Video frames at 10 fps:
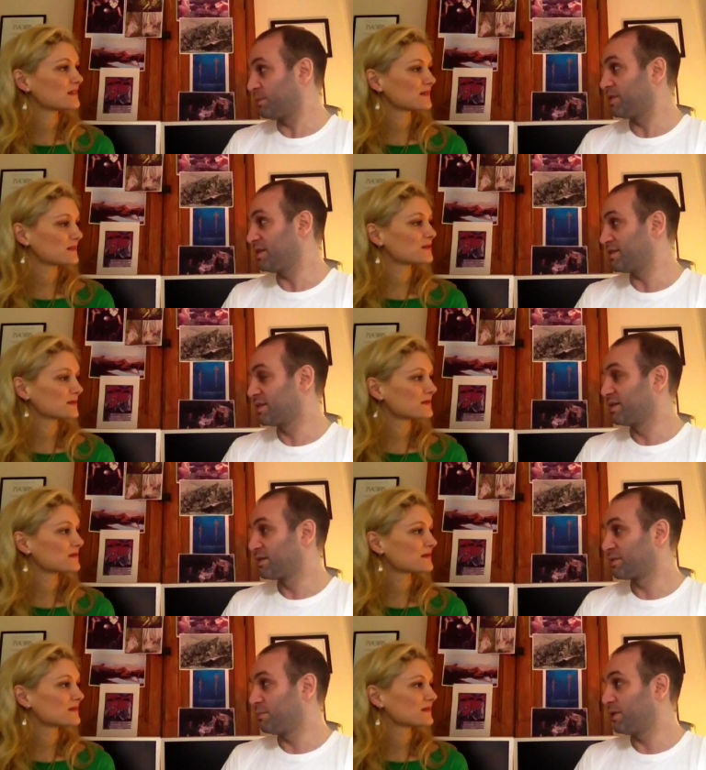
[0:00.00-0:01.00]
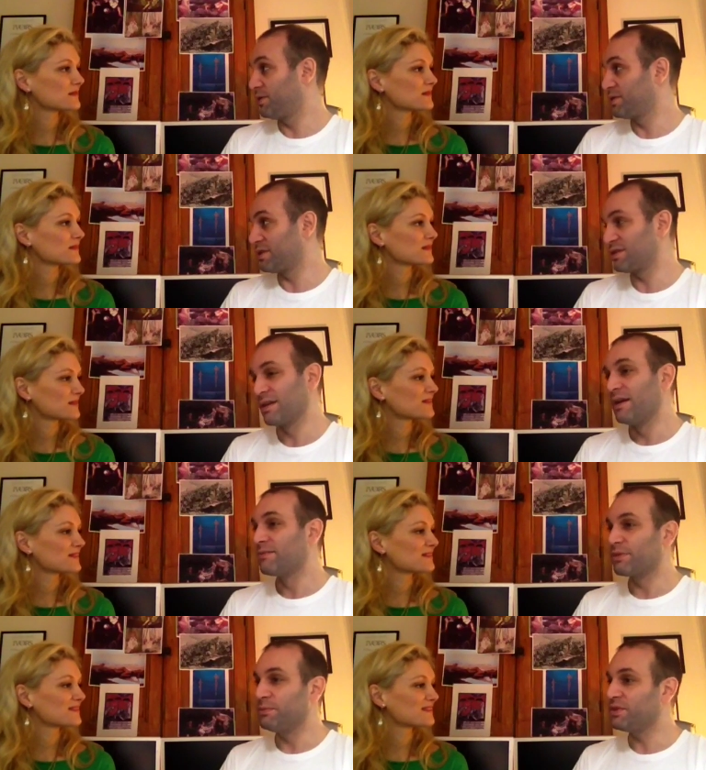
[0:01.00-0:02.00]
Speaker 1: with these composers,
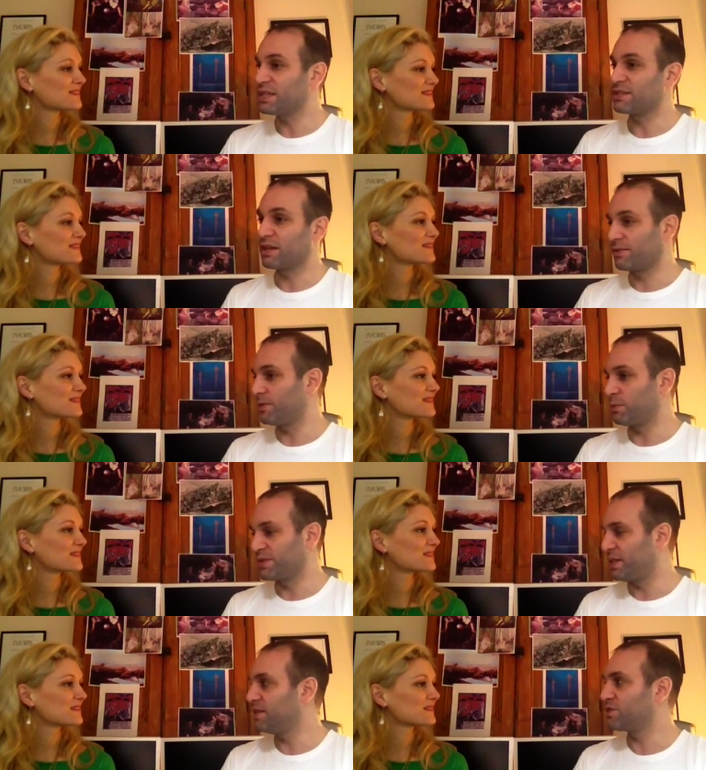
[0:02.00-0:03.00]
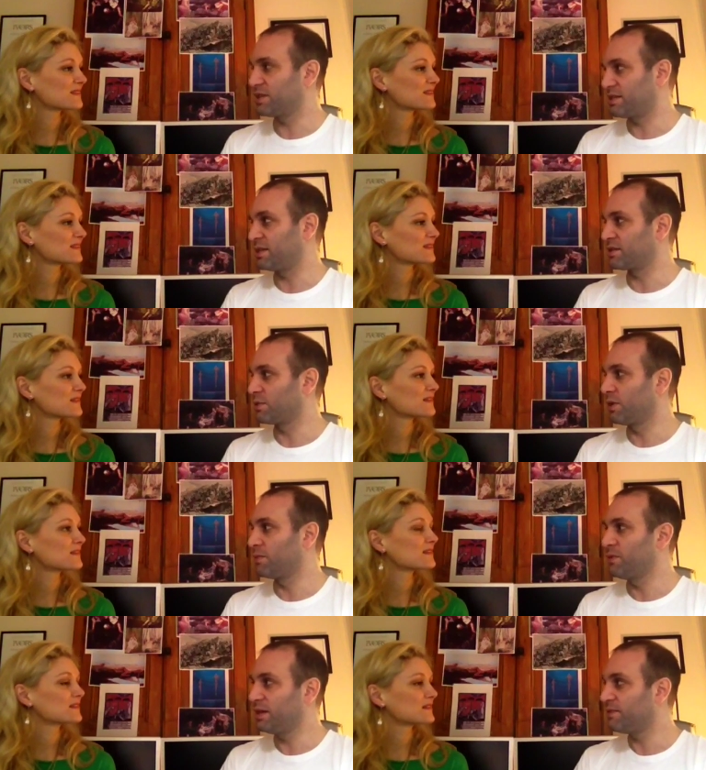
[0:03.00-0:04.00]
the music side of it wasn't interesting. So I
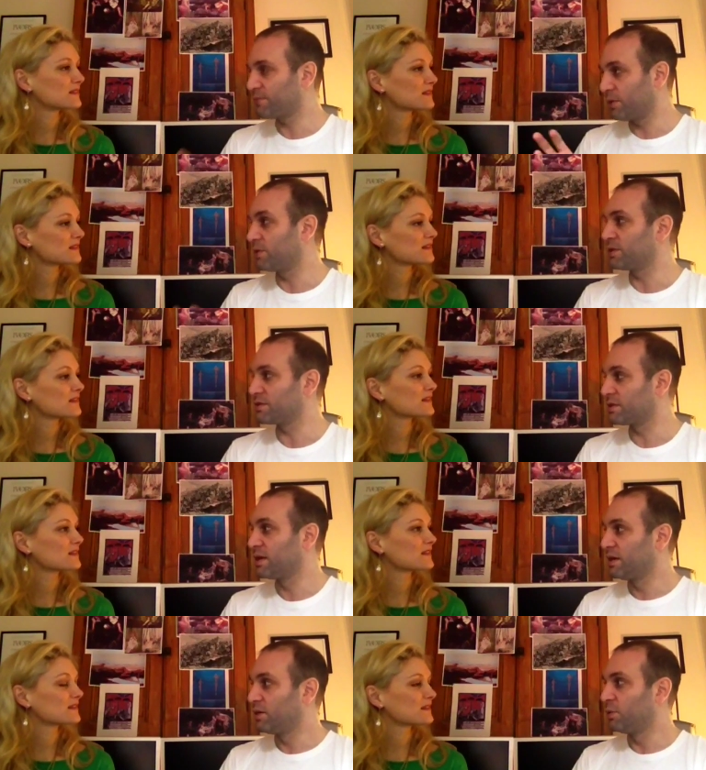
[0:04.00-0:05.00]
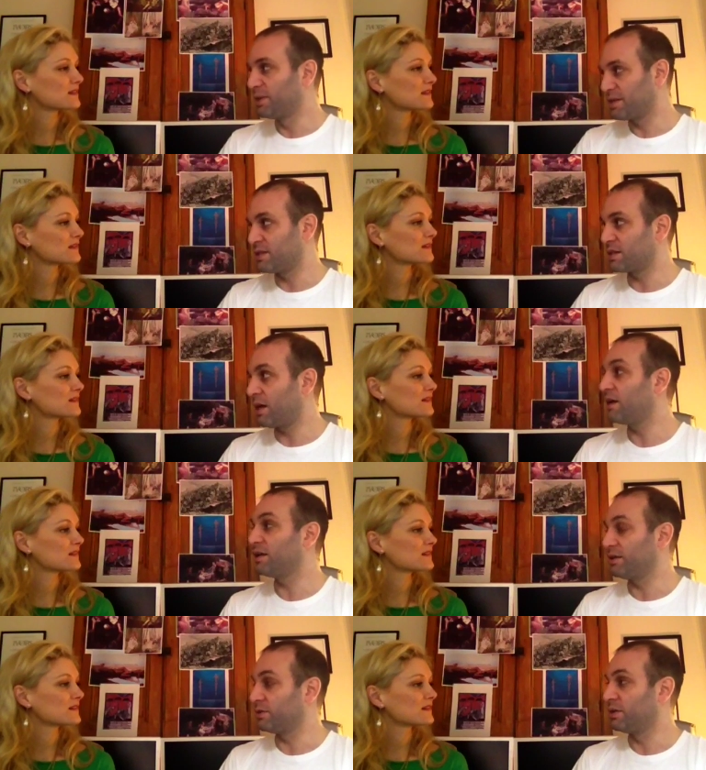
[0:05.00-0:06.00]
really focused almost
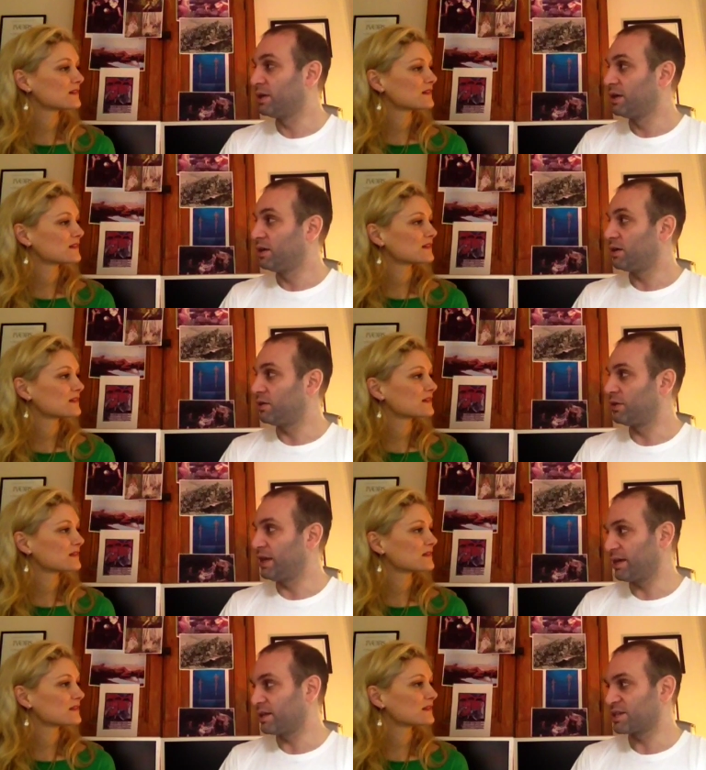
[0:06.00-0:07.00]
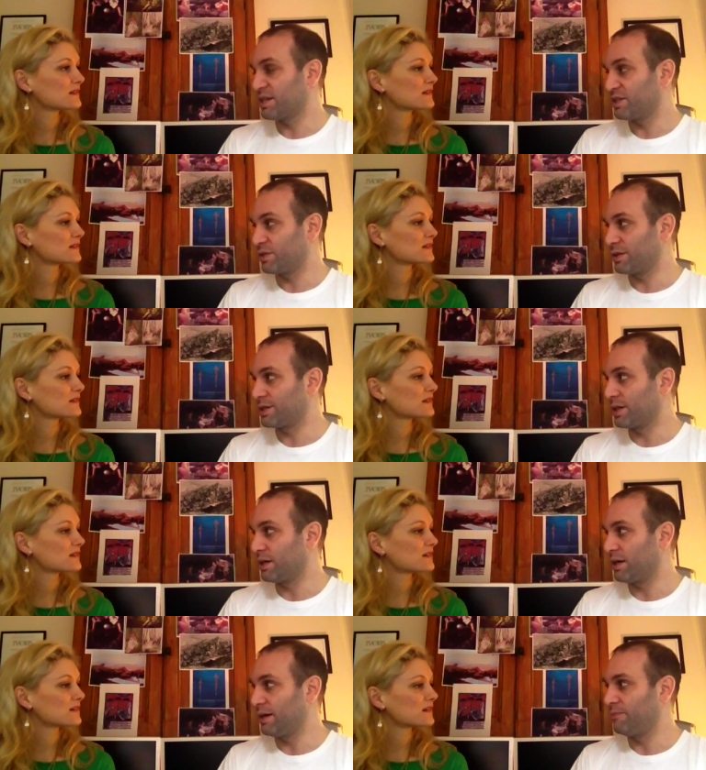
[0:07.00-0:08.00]
entirely on on English literature,
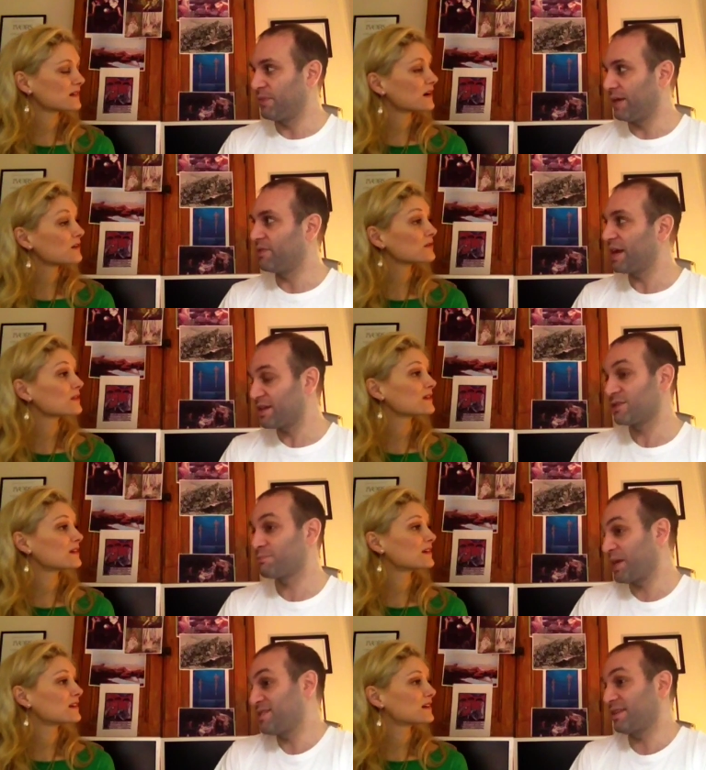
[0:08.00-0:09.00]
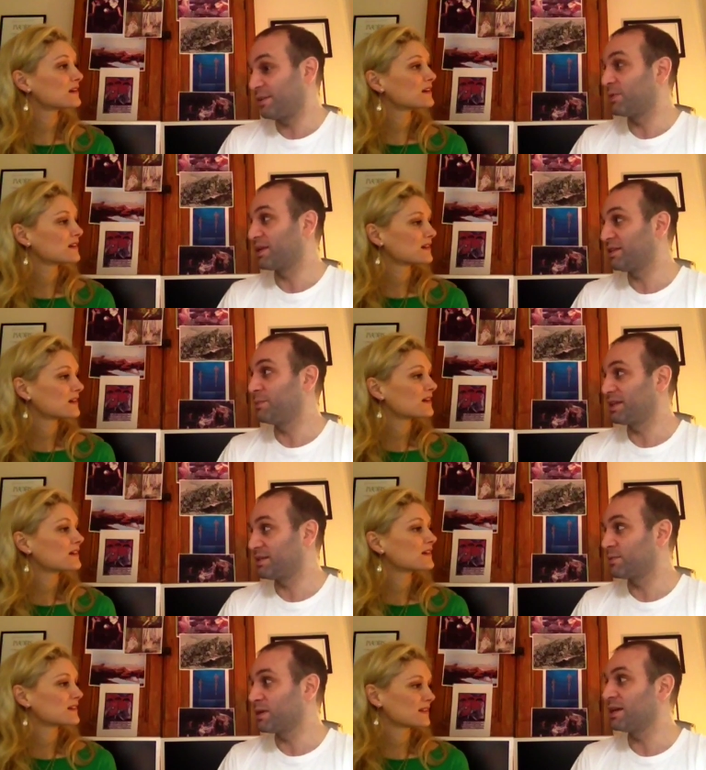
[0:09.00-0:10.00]
and, and oh. that's basically what I did my
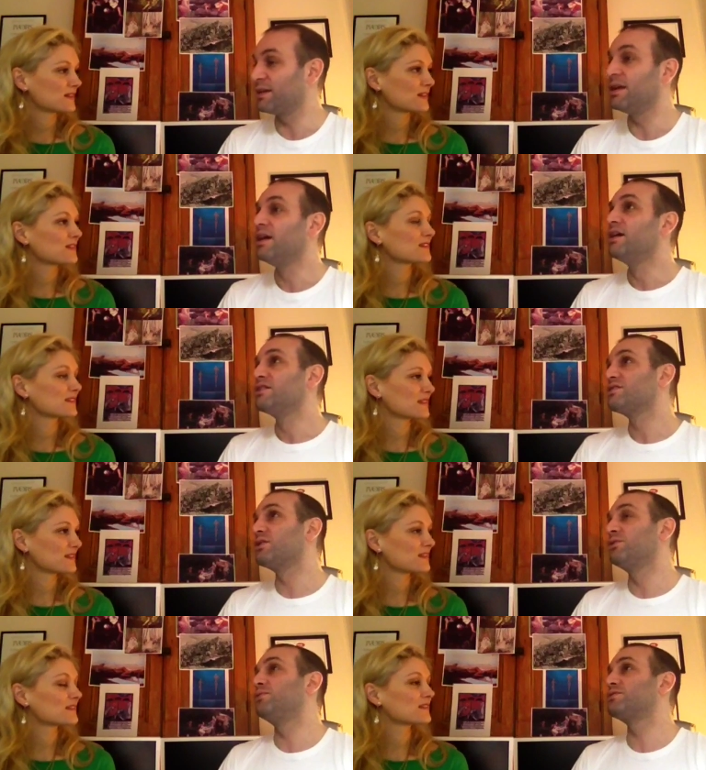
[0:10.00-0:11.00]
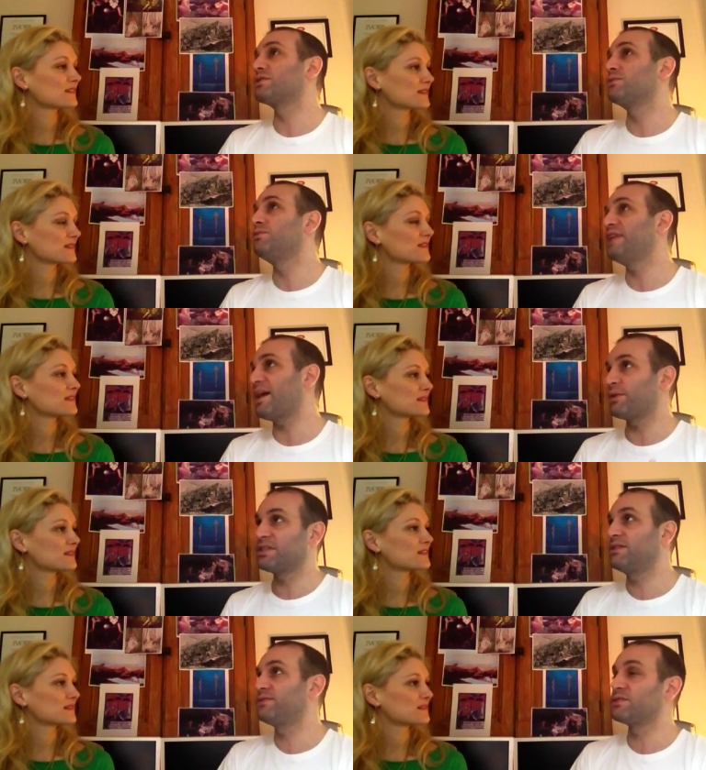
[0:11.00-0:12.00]
degree in. So so
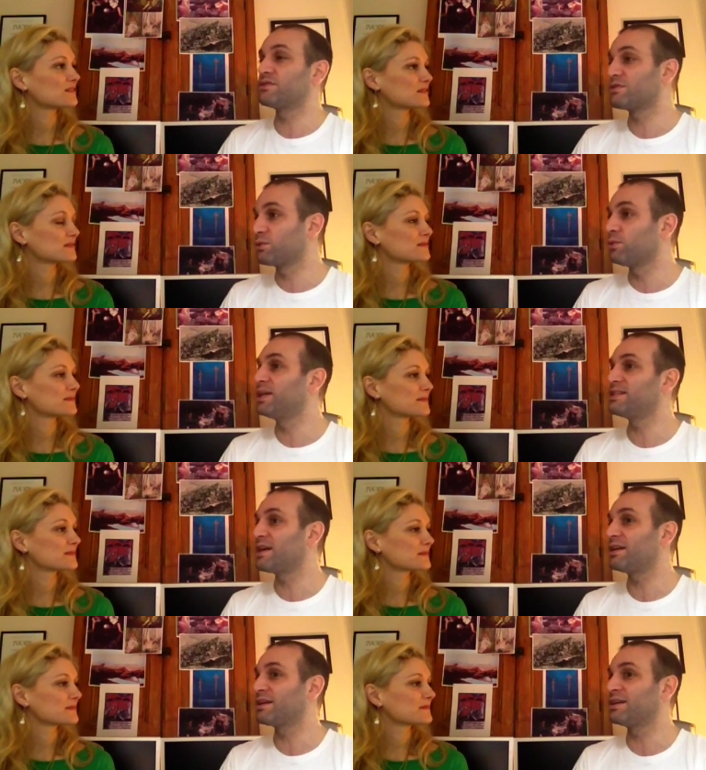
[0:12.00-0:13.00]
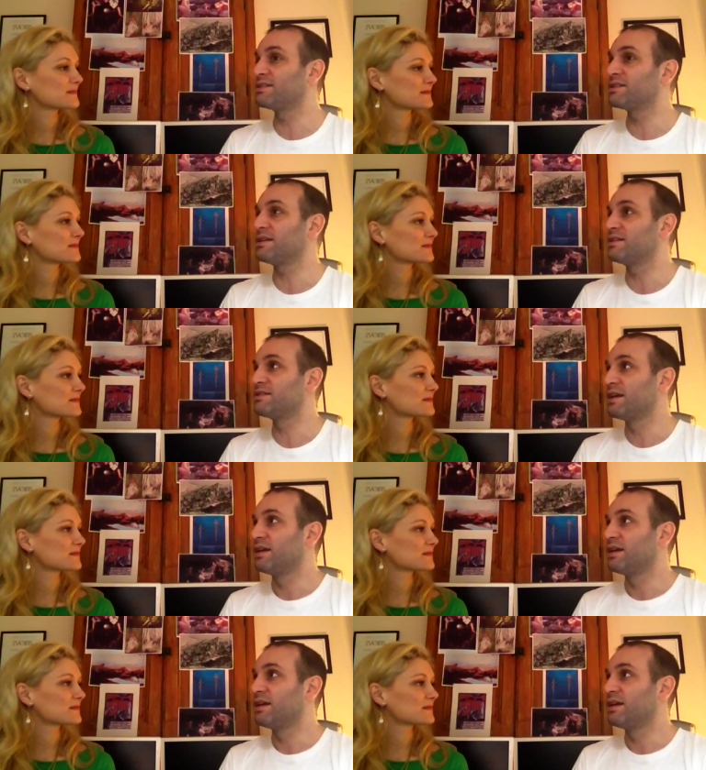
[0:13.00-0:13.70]
narrative and storytelling is is